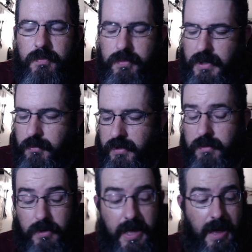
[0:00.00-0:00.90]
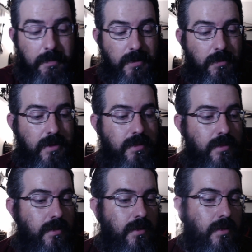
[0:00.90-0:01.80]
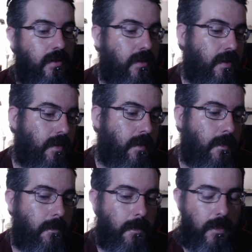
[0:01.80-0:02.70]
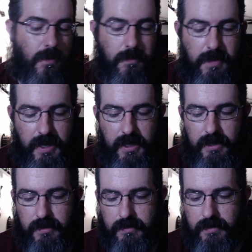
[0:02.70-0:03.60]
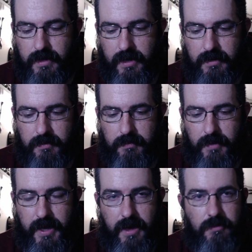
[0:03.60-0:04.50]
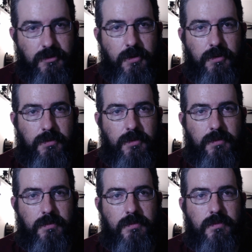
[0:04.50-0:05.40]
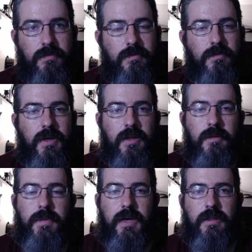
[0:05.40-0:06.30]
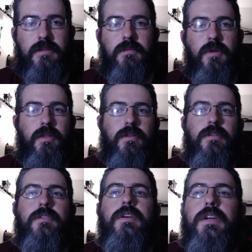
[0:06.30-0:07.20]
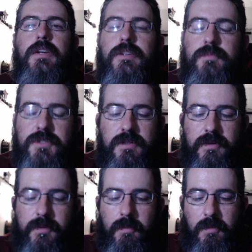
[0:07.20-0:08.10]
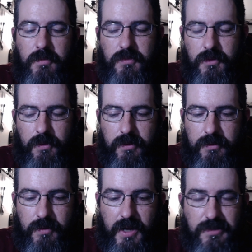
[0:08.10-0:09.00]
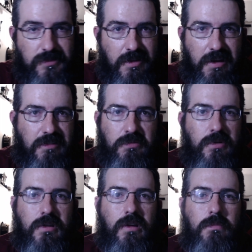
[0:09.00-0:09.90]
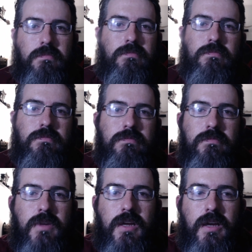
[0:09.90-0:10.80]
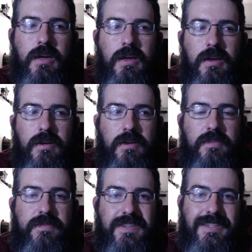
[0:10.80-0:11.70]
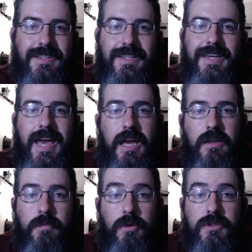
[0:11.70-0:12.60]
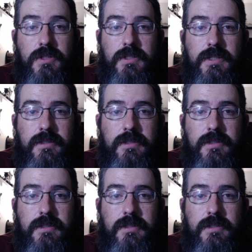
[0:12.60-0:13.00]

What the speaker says: But with what happened with the pain that my aunt was going through and the pain that some other specific family members were going through, I just went numb. Physically and emotionally.